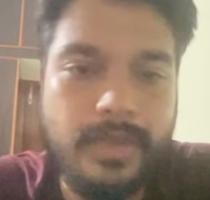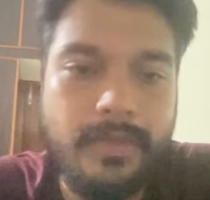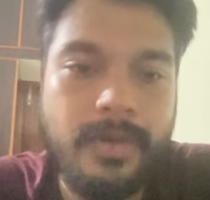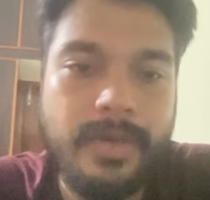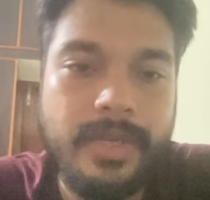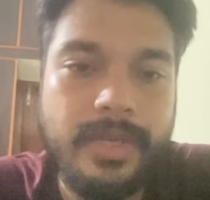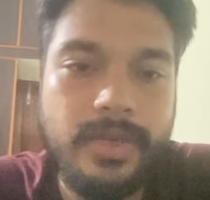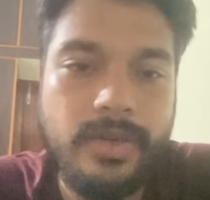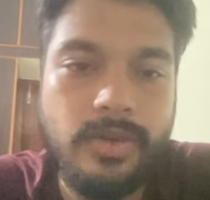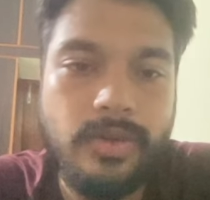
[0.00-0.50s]
I
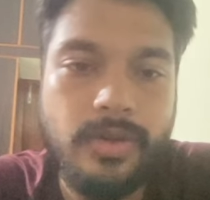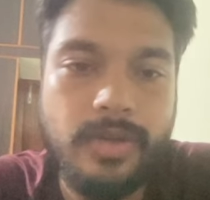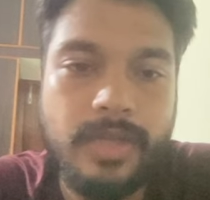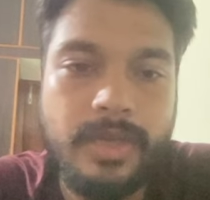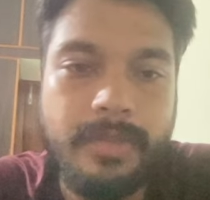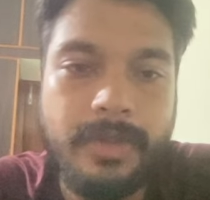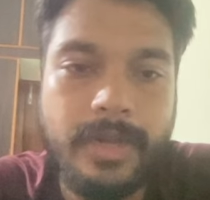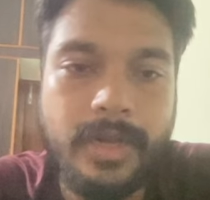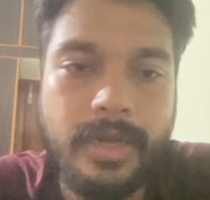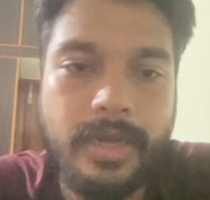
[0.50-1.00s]
want to ignore
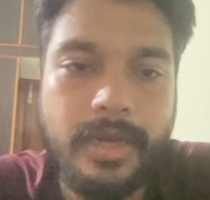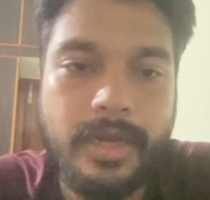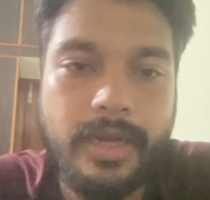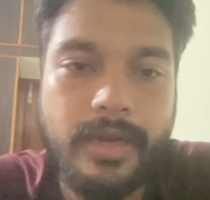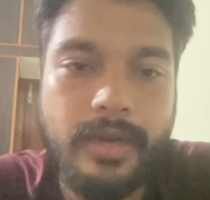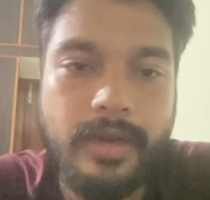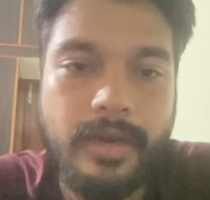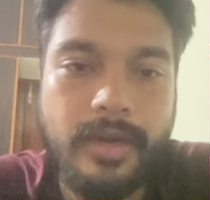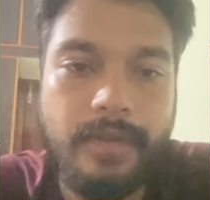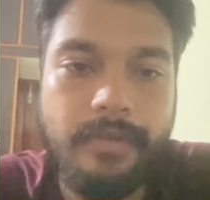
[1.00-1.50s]
them, and
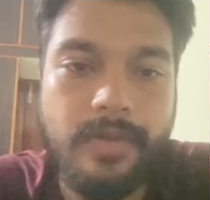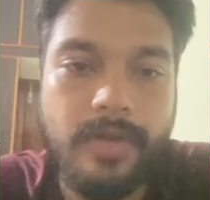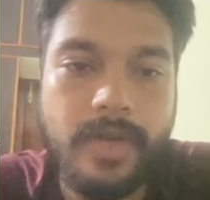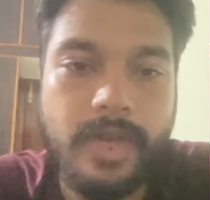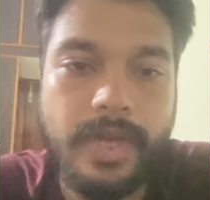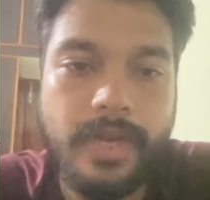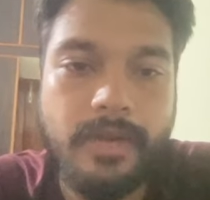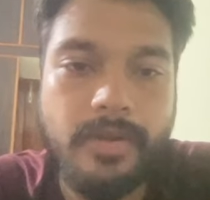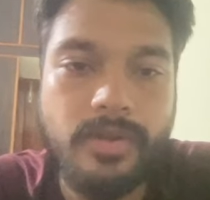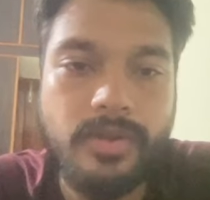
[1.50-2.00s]
I would
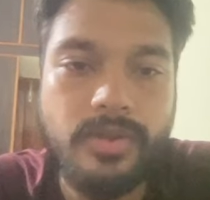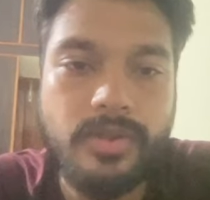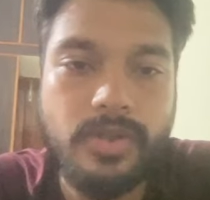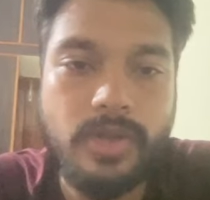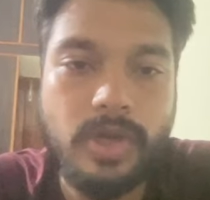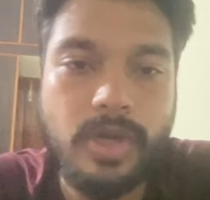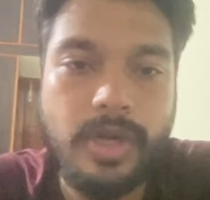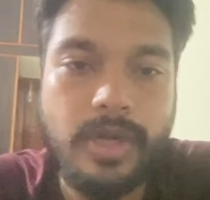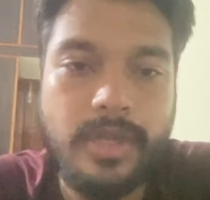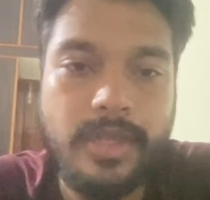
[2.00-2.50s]
like to
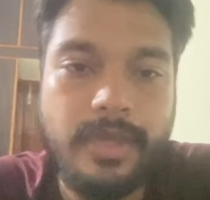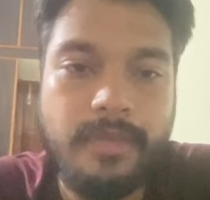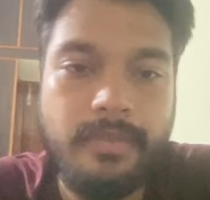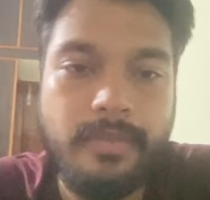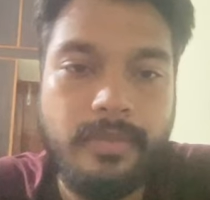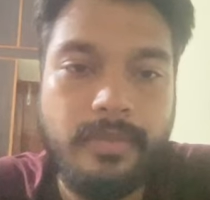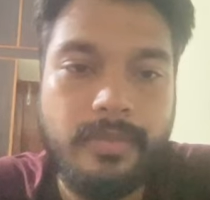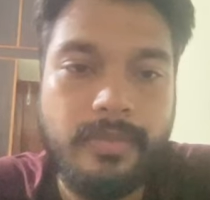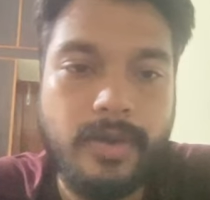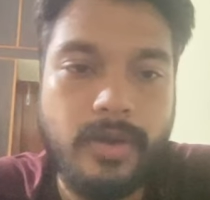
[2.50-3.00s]
sort
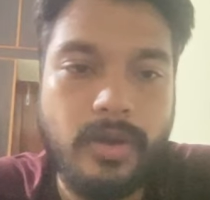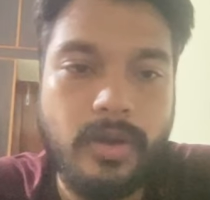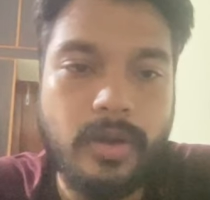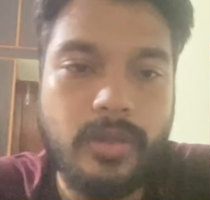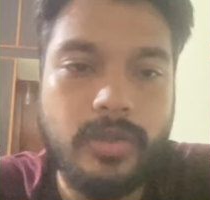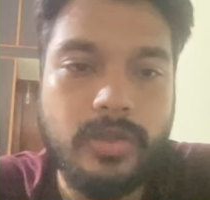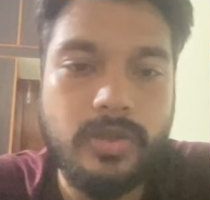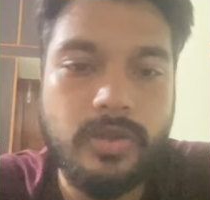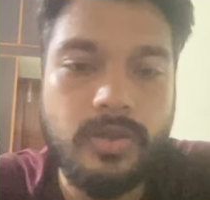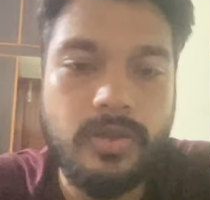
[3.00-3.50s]
them
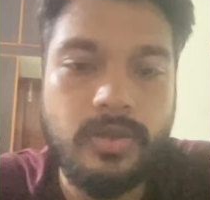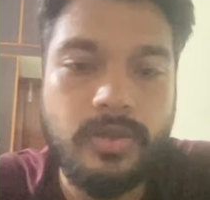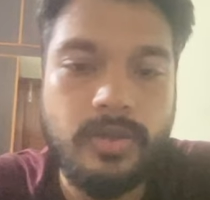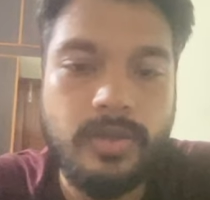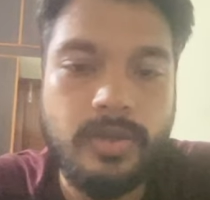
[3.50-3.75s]
also,